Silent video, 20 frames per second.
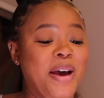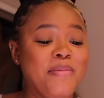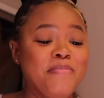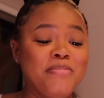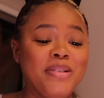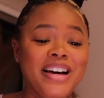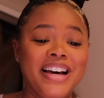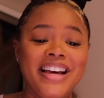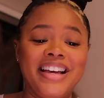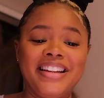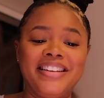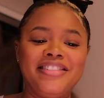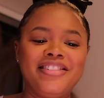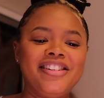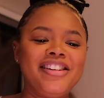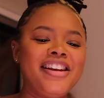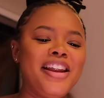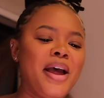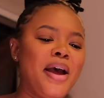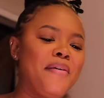But well,
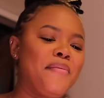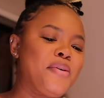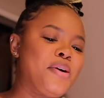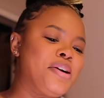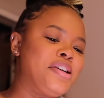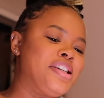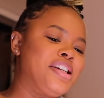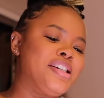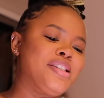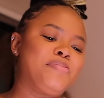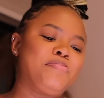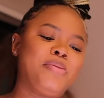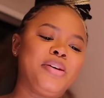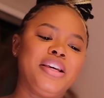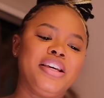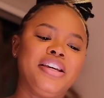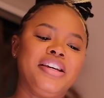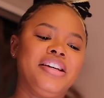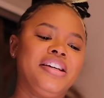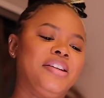never just
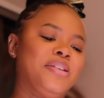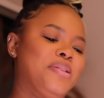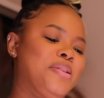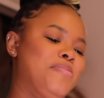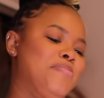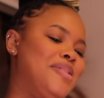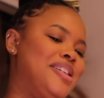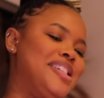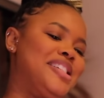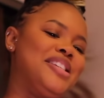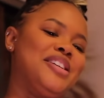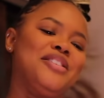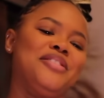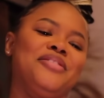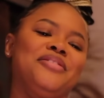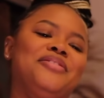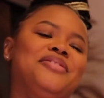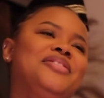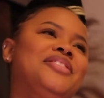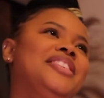peed on
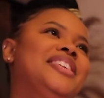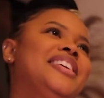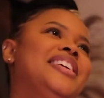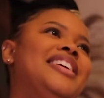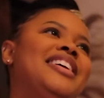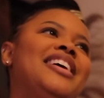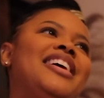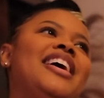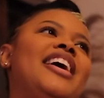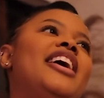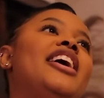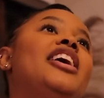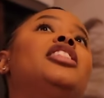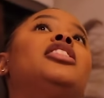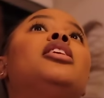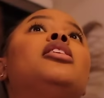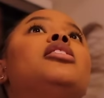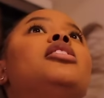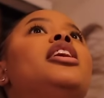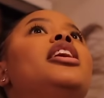myself. Well, in
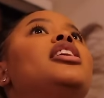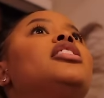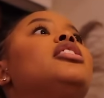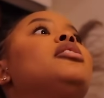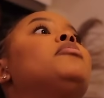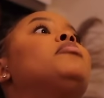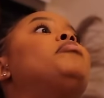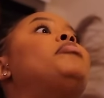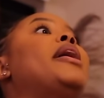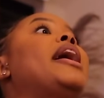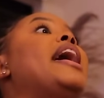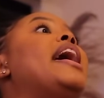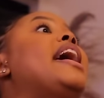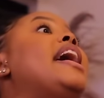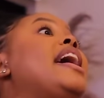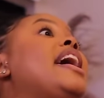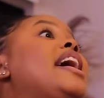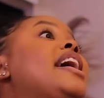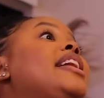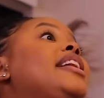the nineteen. in the
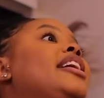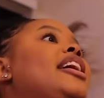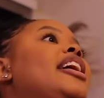bed